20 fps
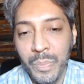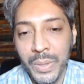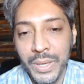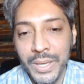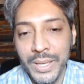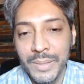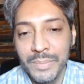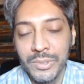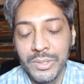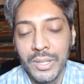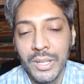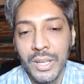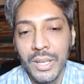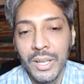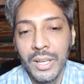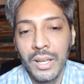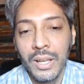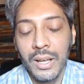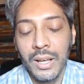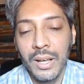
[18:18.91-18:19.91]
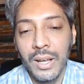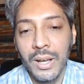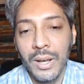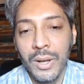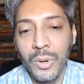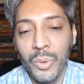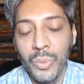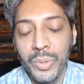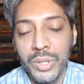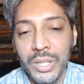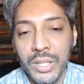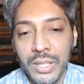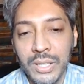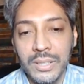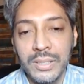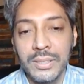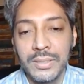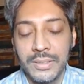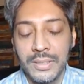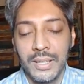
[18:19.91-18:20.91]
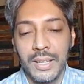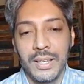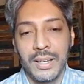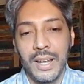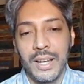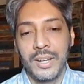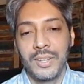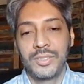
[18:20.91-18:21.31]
PMs over the years. And I